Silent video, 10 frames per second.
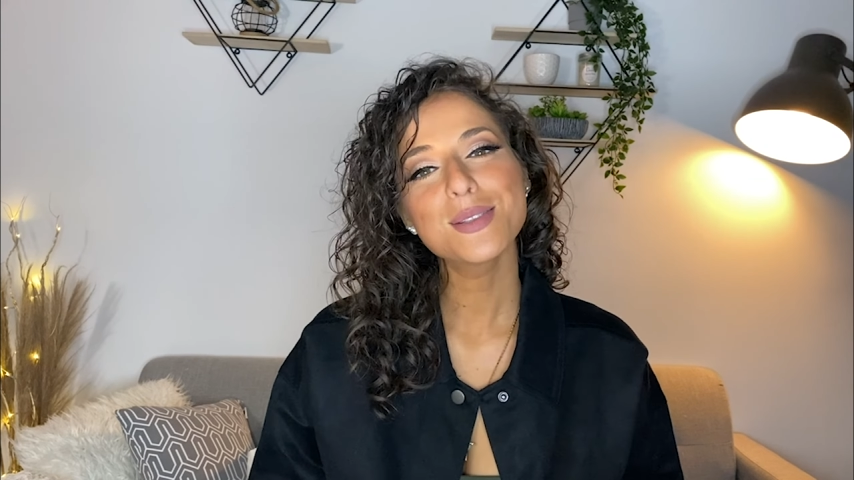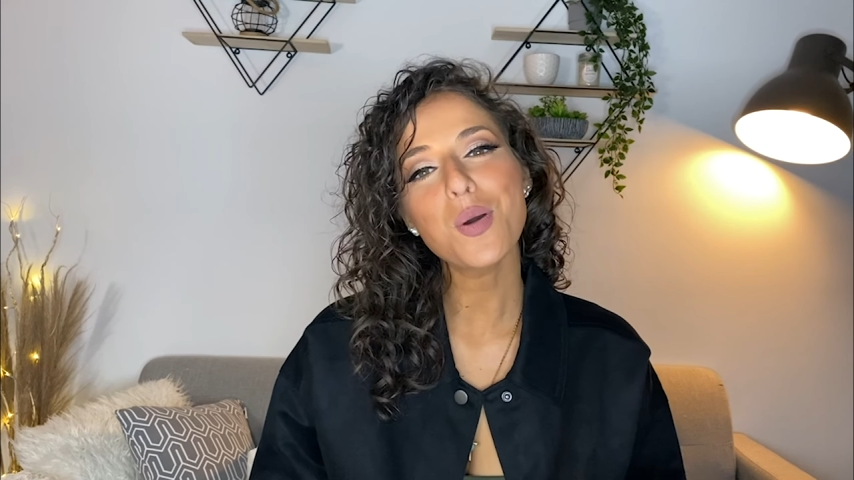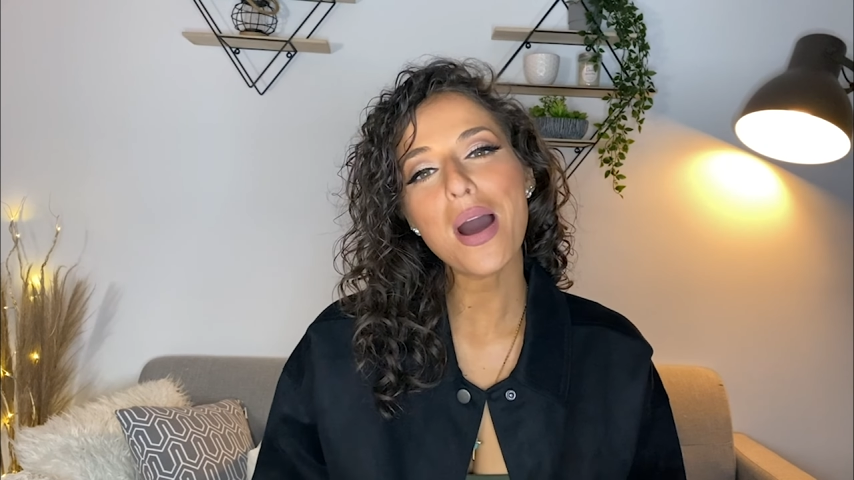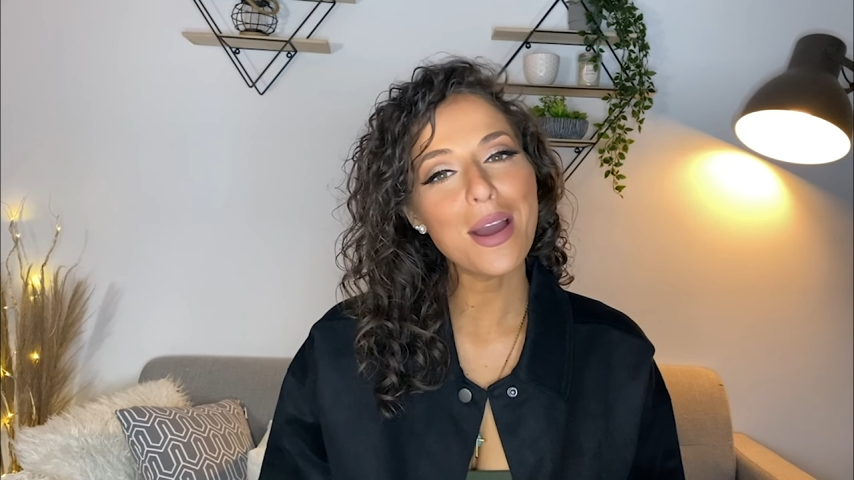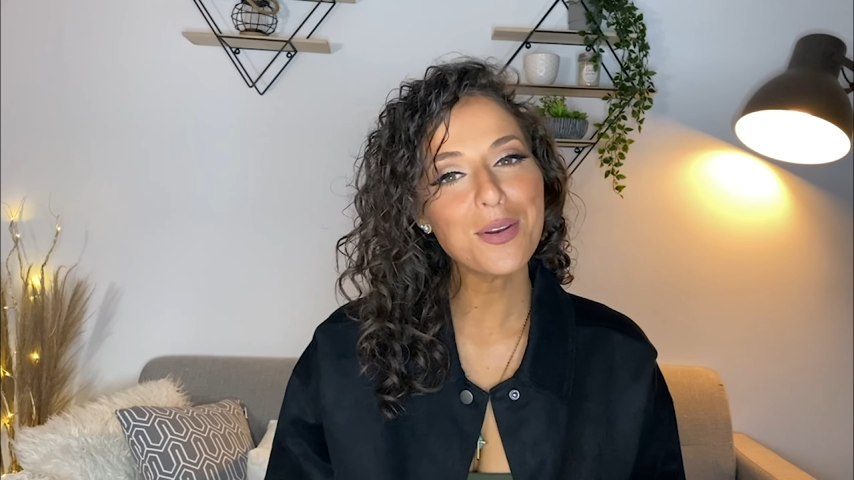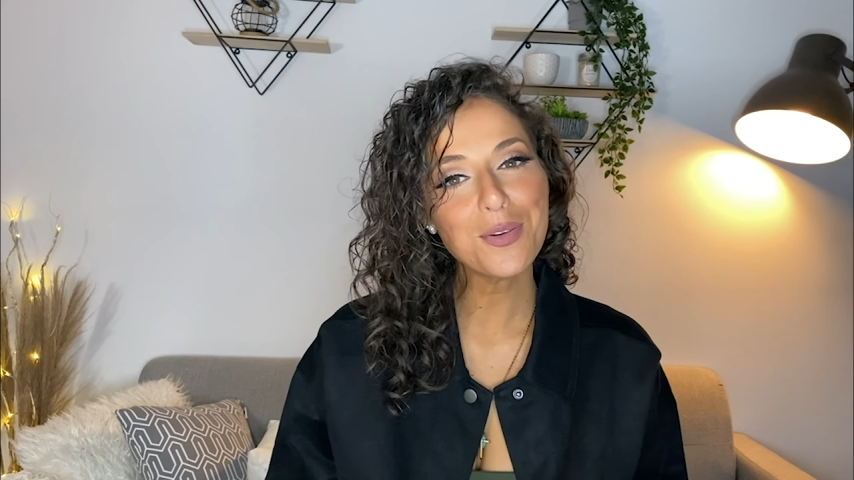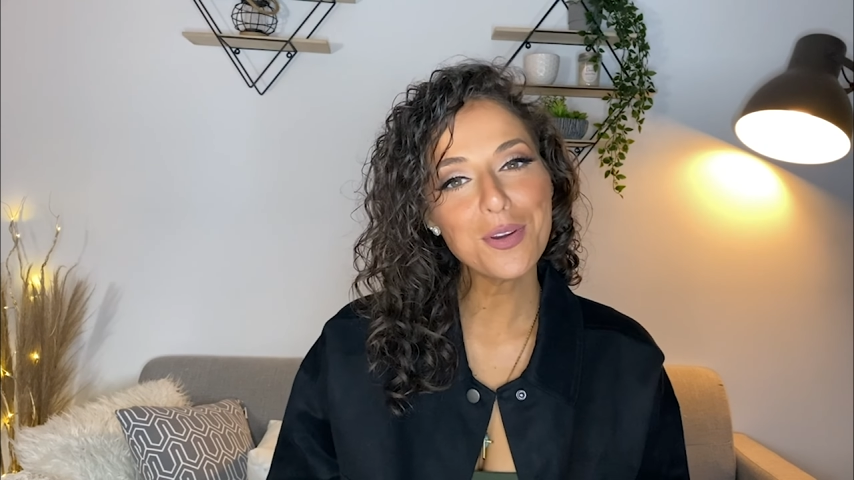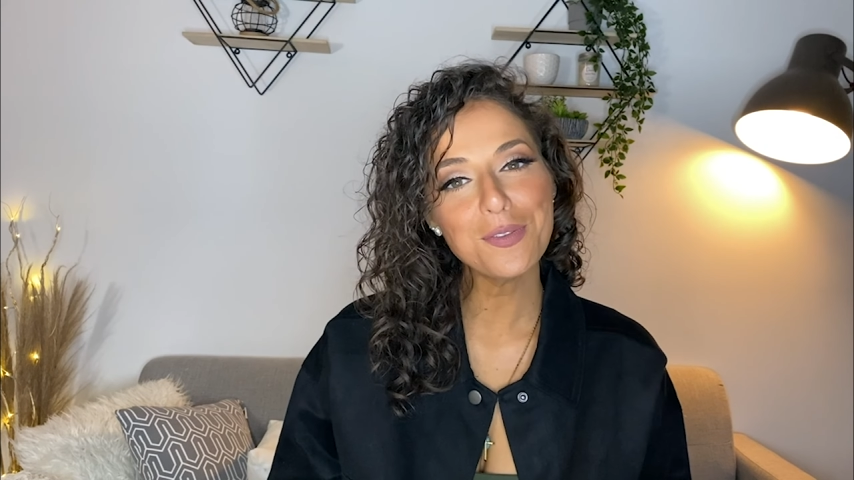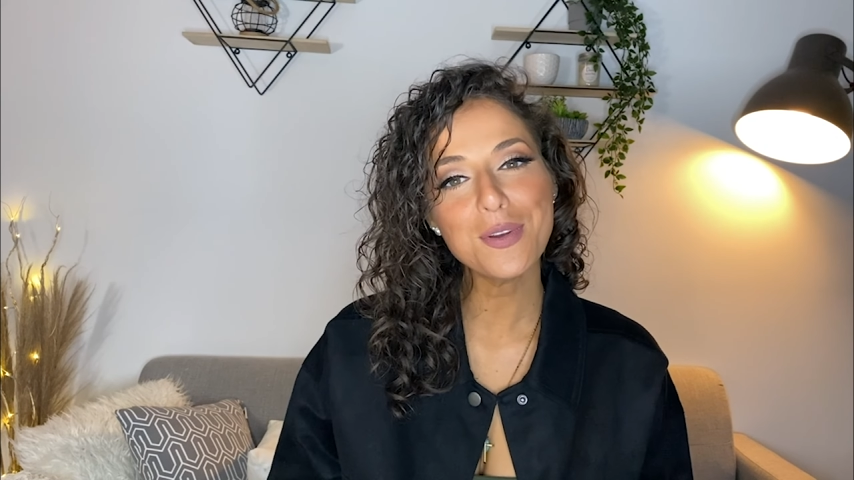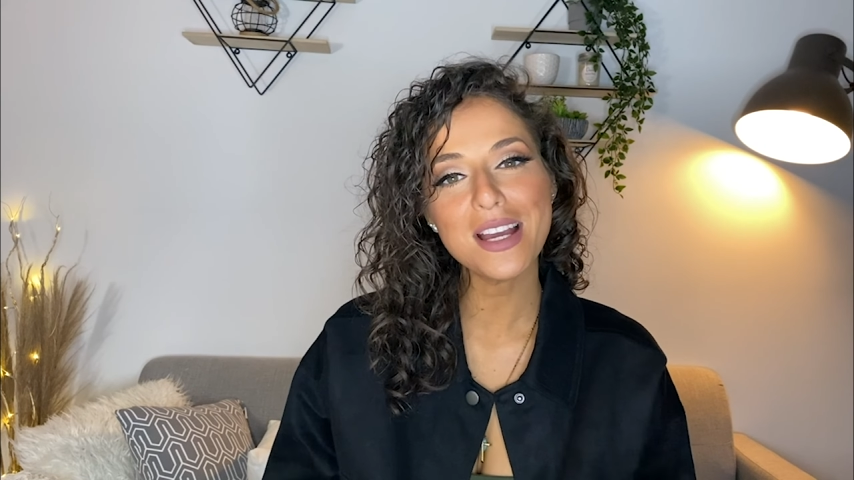So I don't know
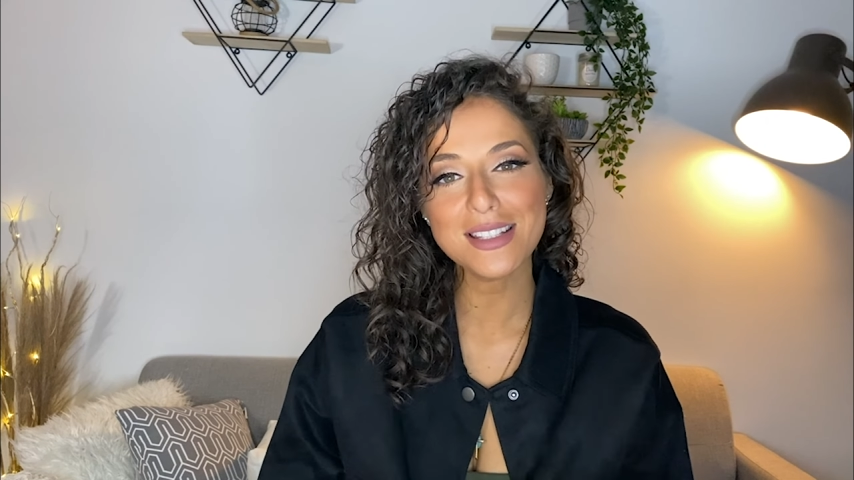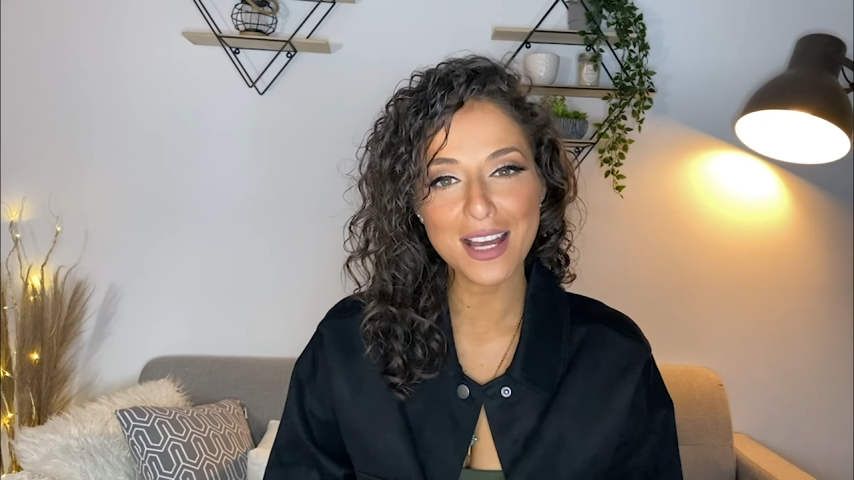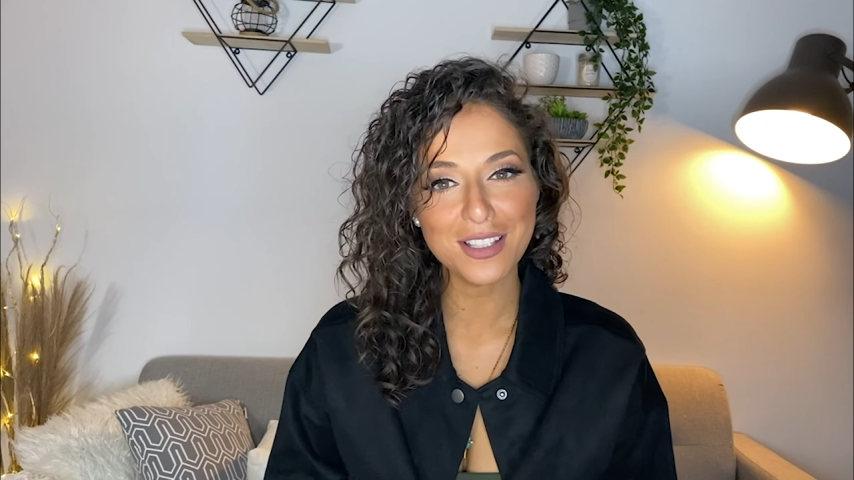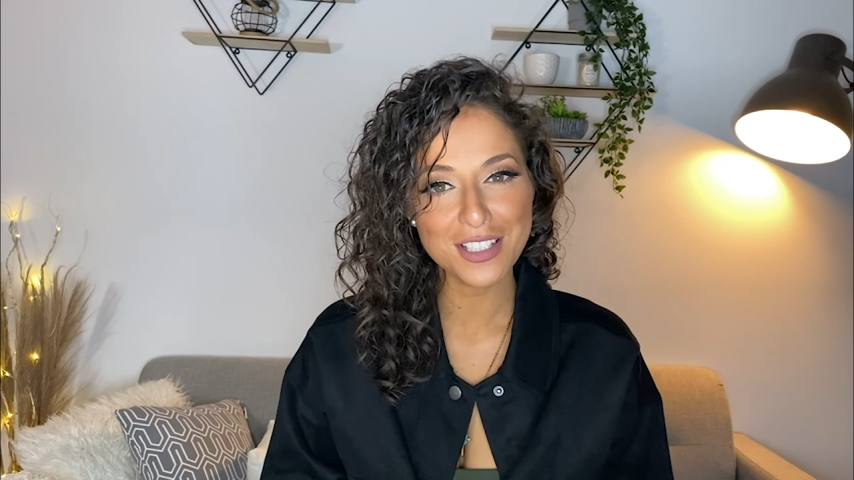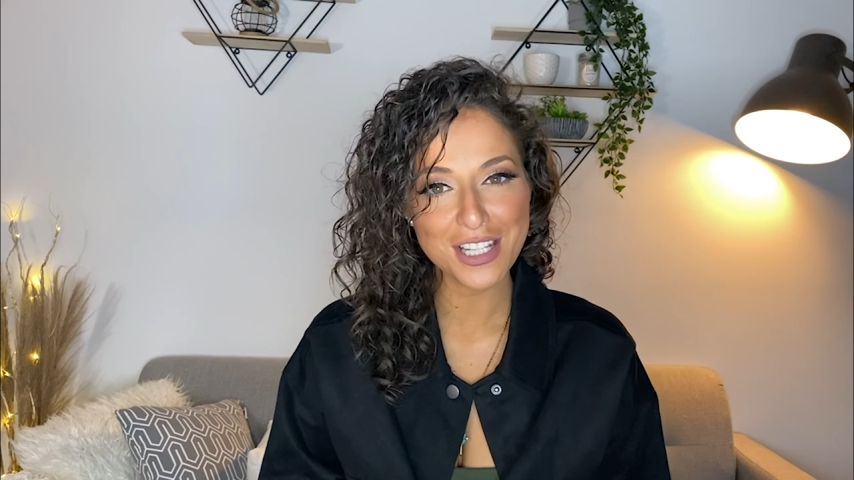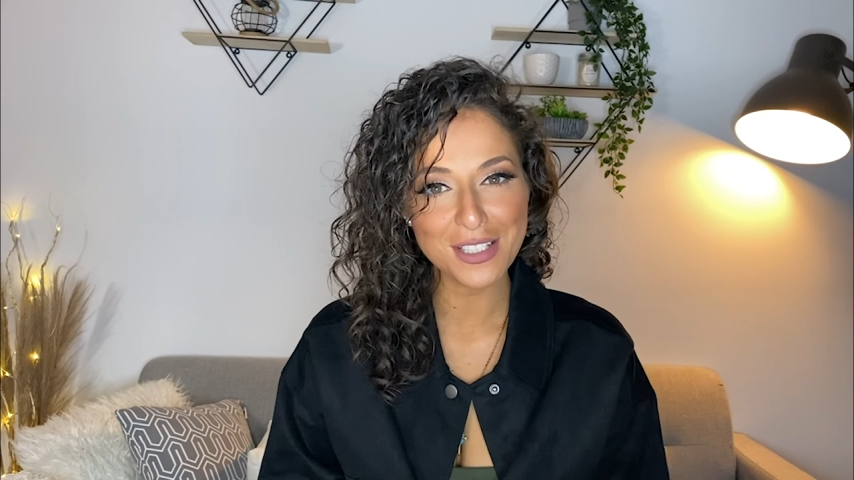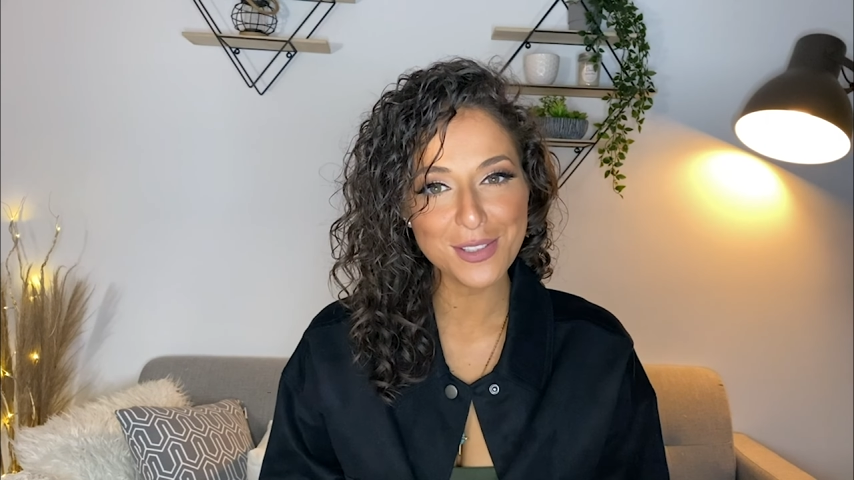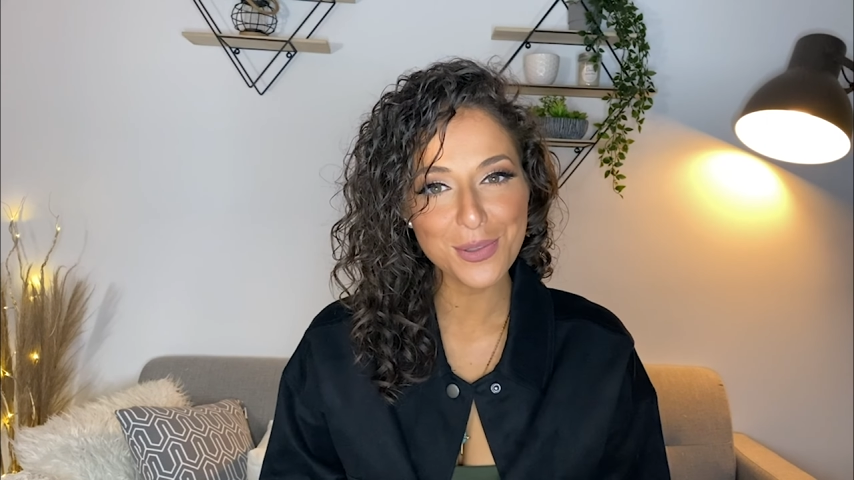if you guys had the chance